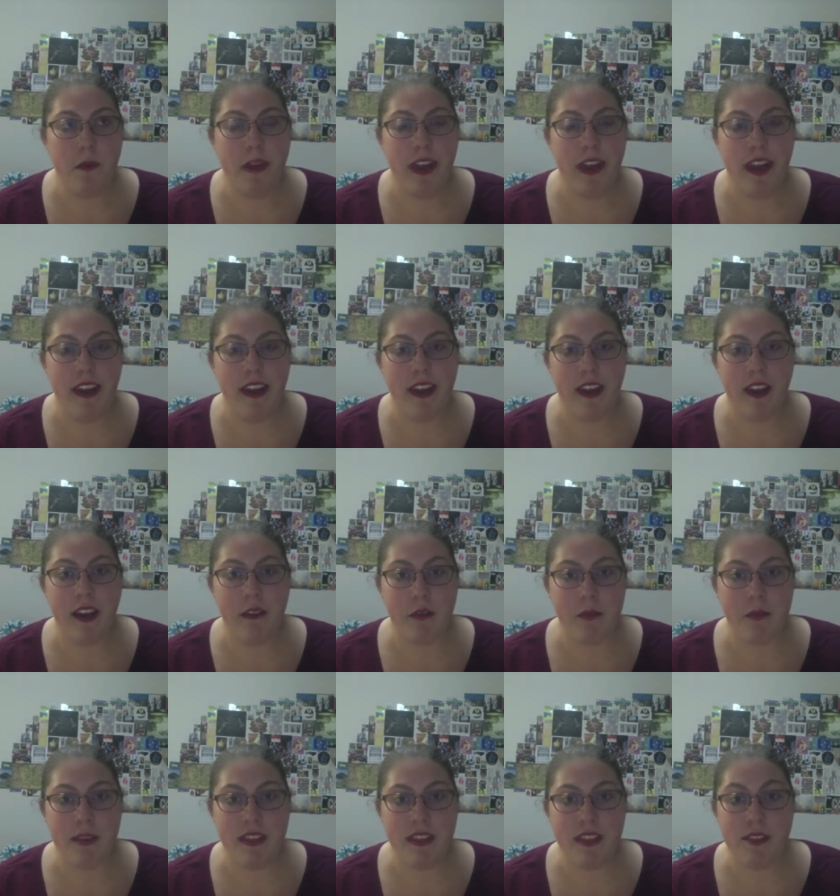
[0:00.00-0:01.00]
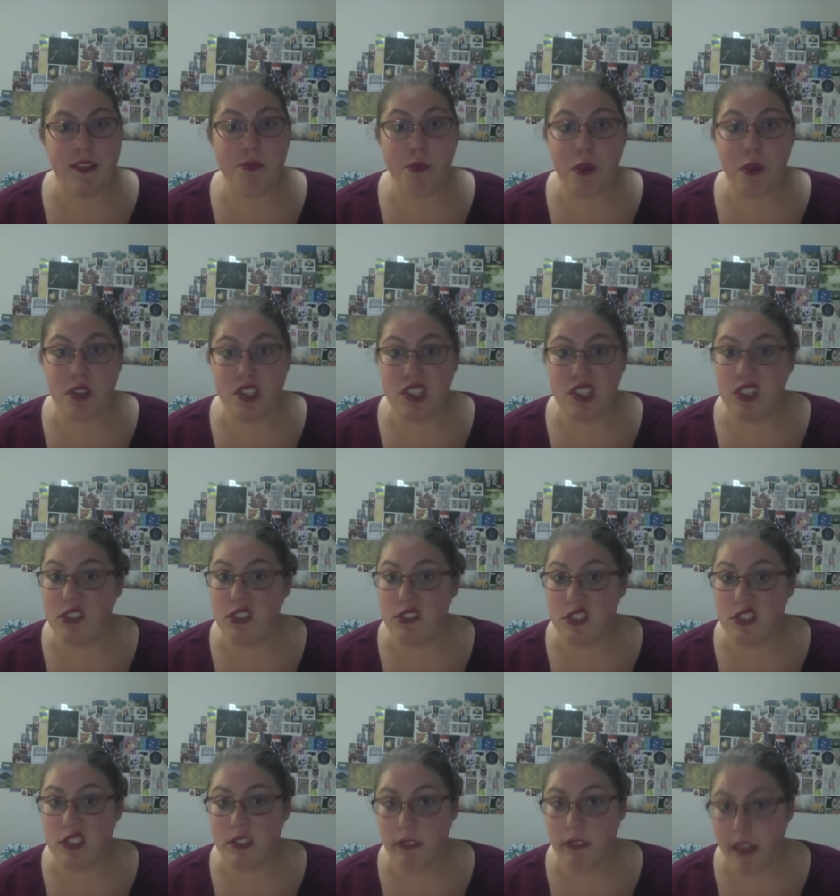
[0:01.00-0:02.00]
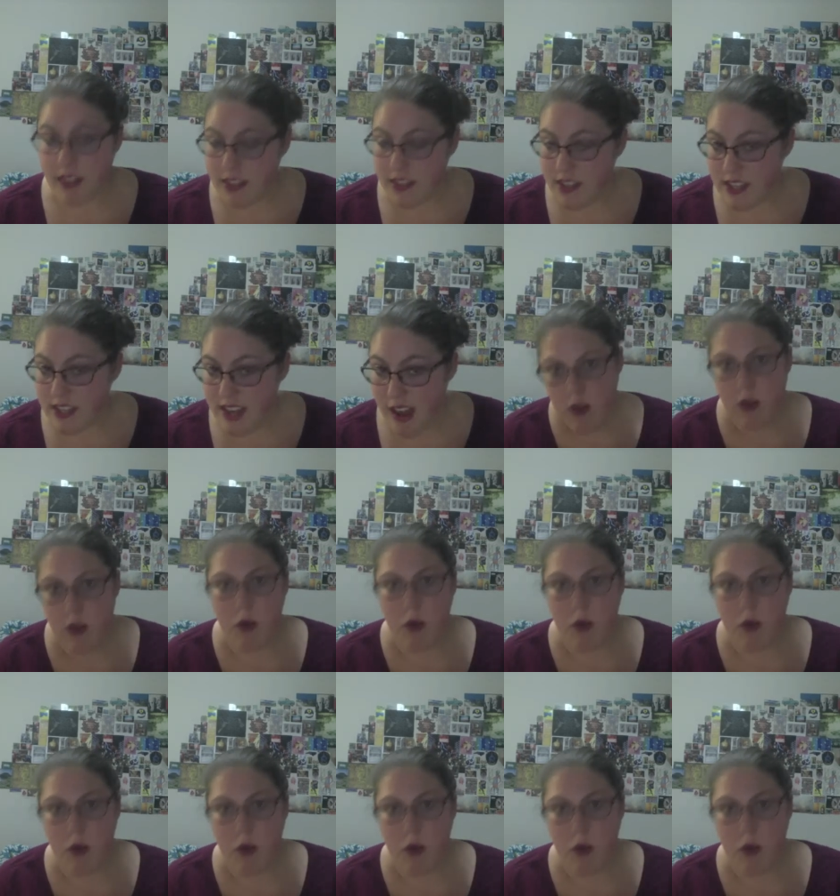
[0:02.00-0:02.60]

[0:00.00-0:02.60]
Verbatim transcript: had a government that forced children to fight to the death.